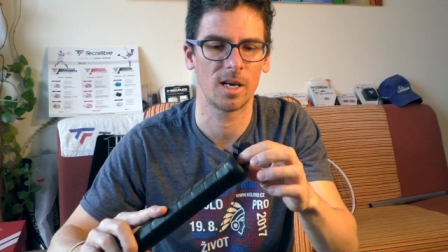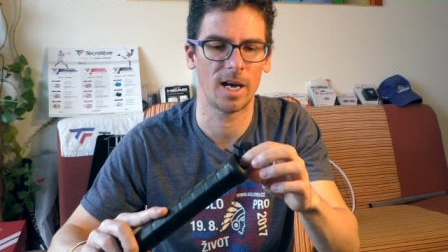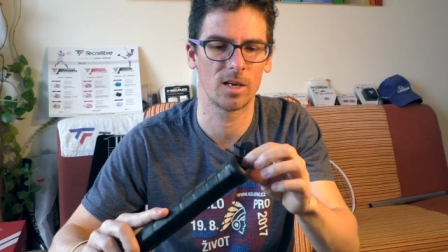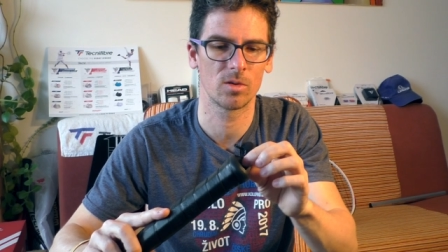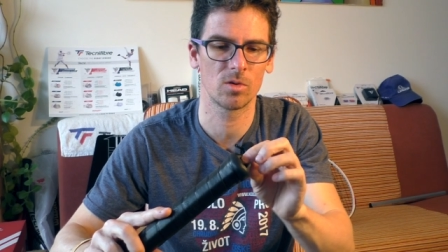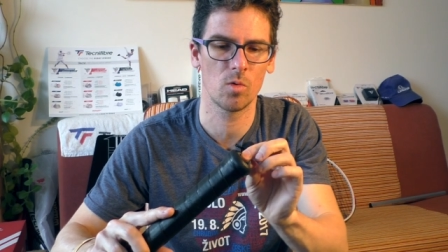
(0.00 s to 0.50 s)

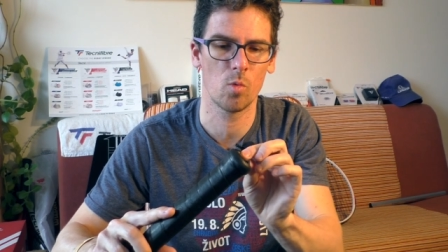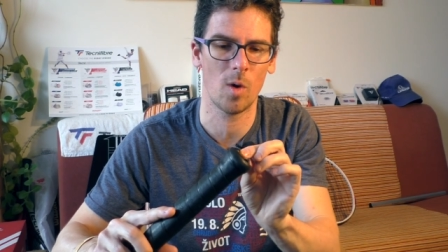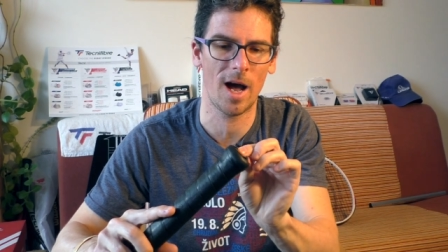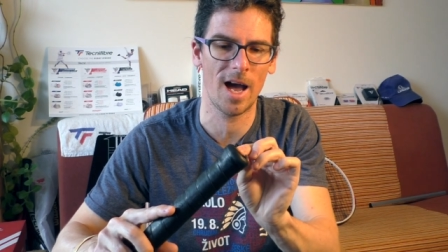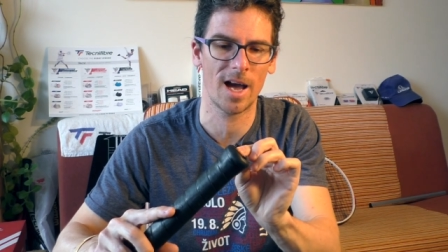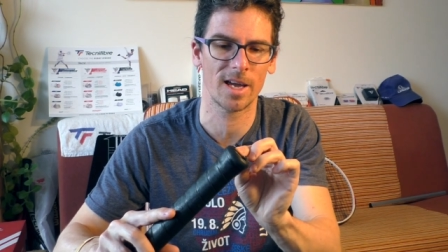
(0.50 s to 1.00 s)
I don't know
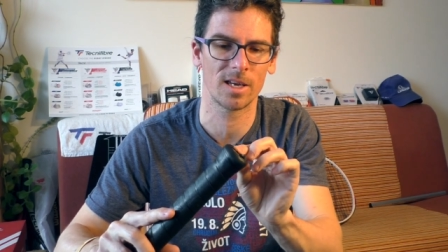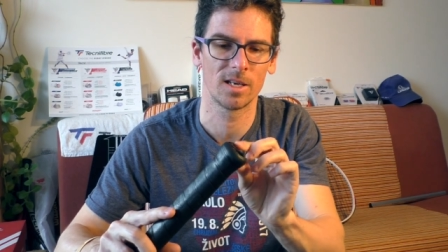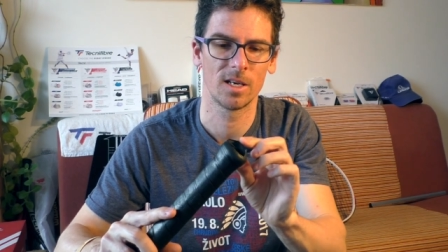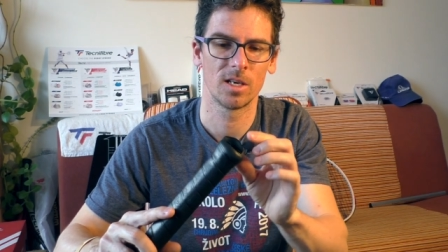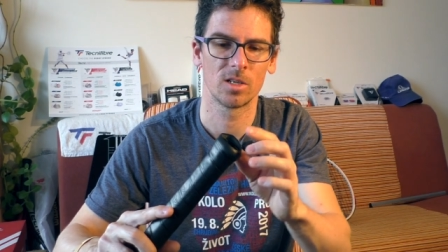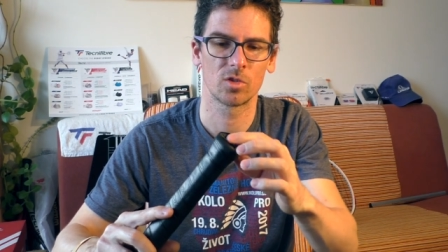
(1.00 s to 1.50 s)
why.
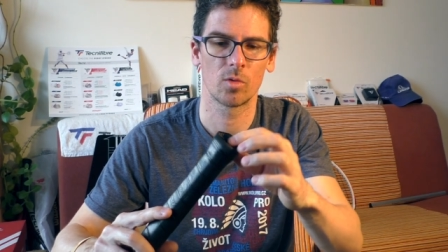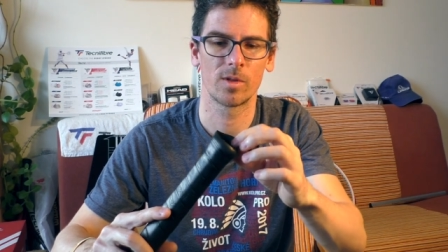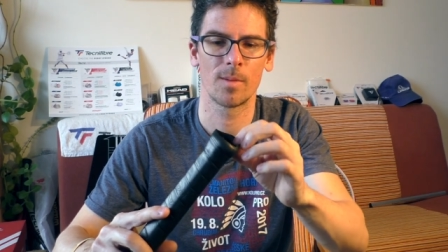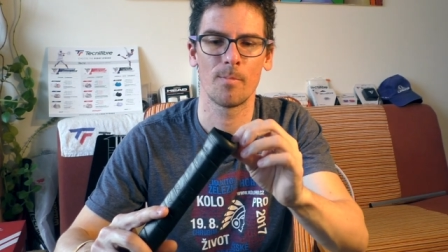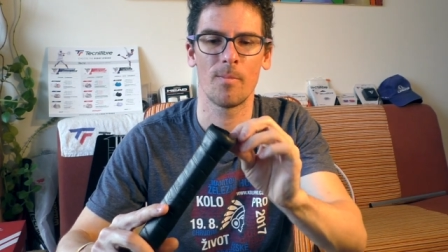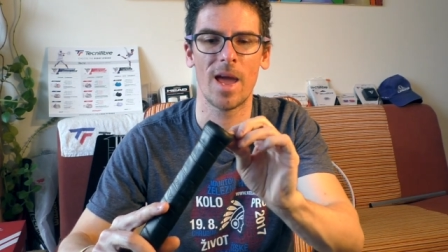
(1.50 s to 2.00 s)
So
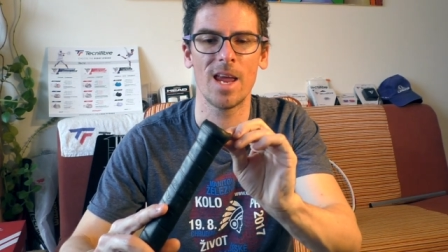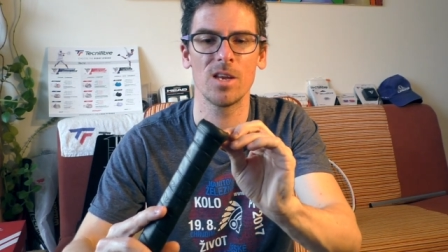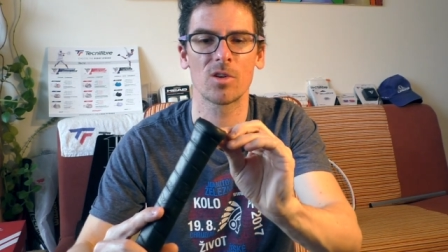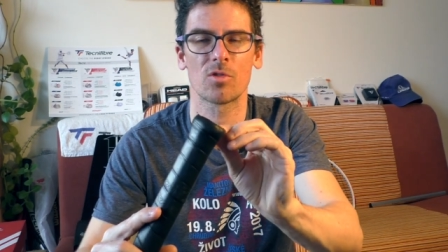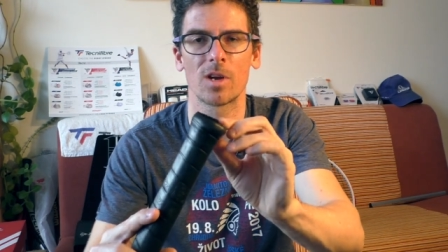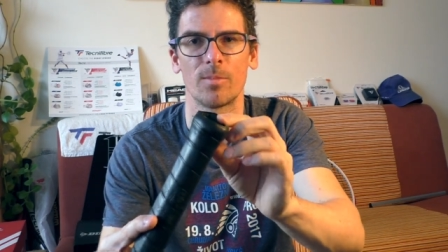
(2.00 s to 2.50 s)
the
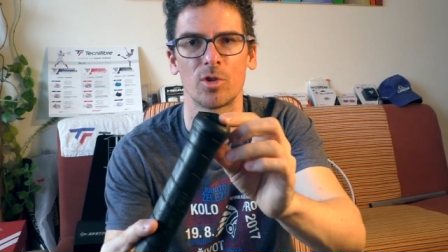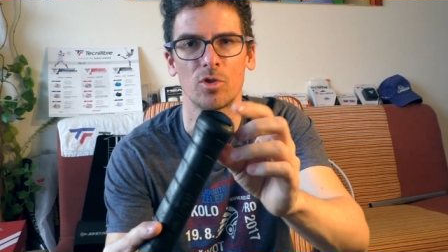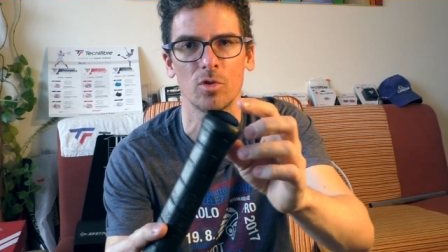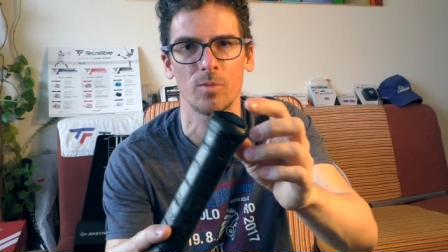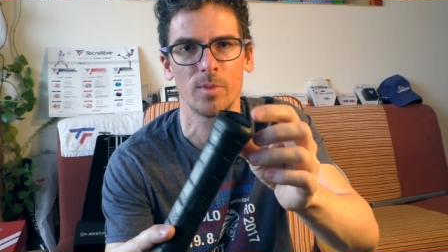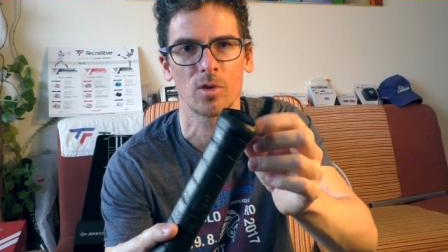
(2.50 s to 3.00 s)
main grip
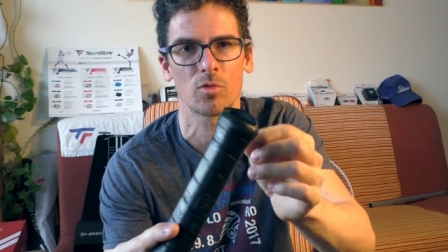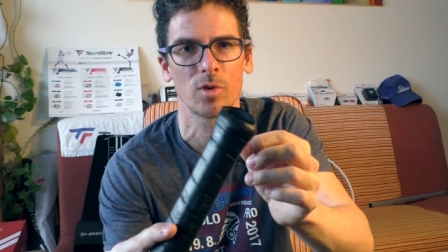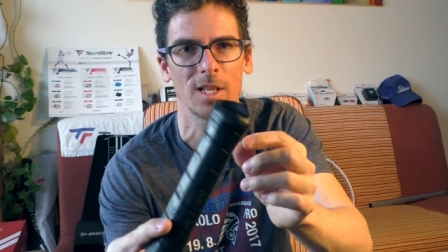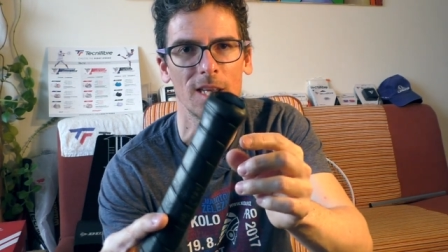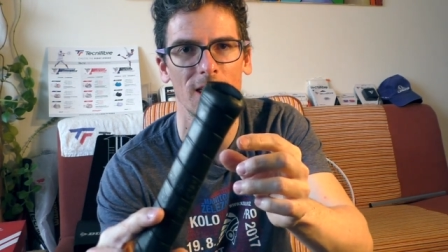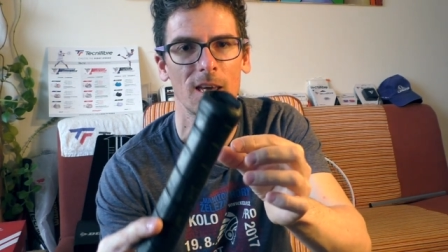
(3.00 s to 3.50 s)
should be
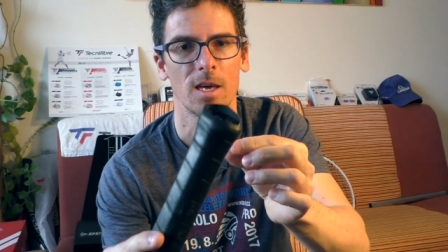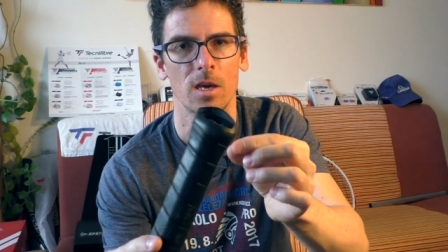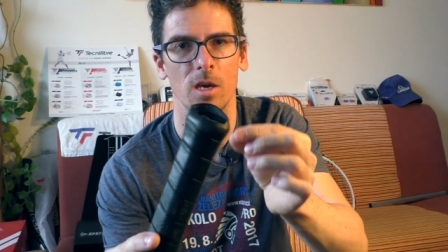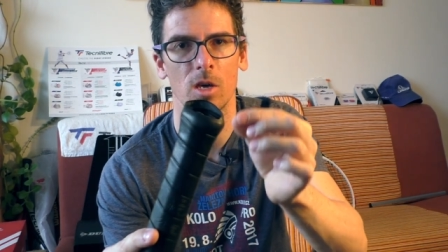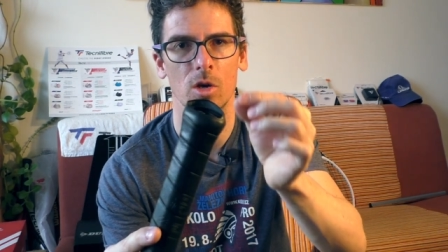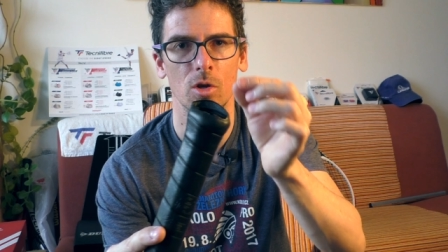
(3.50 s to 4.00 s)
really
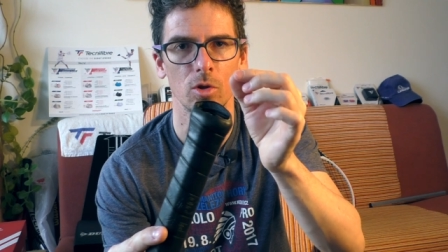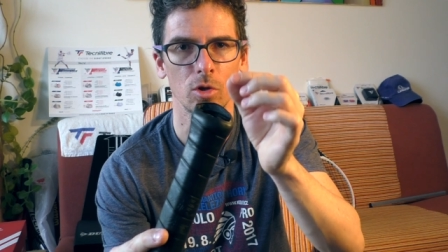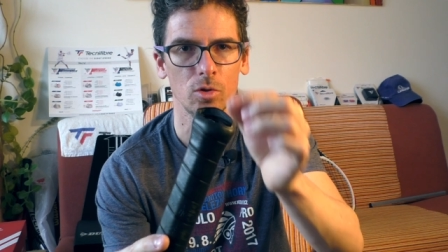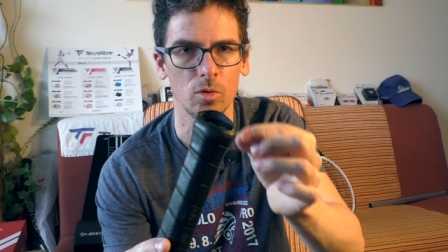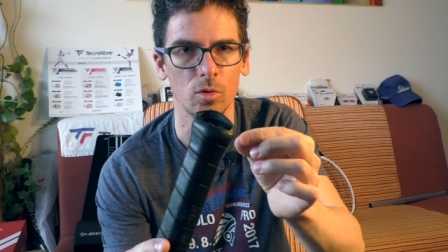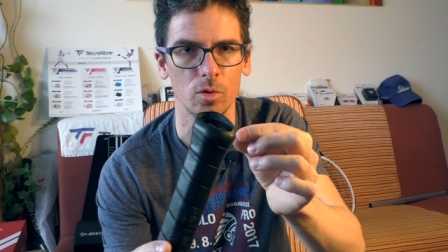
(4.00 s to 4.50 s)

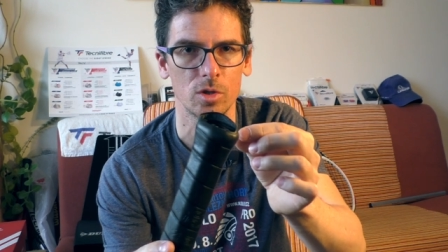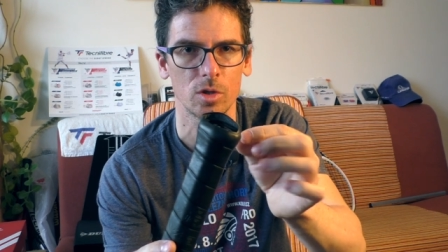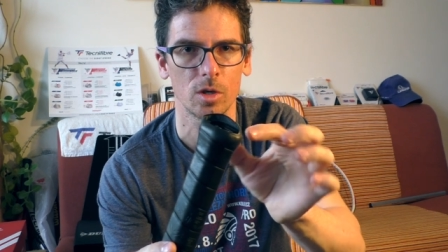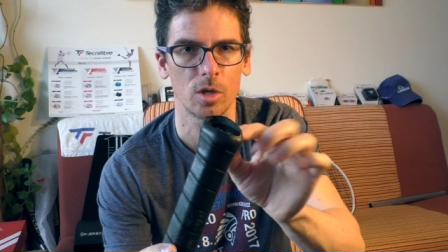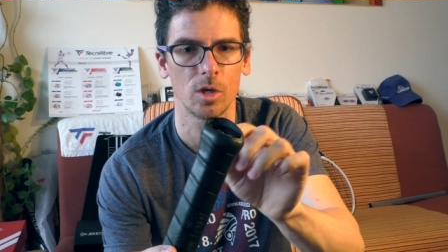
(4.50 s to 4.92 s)
glued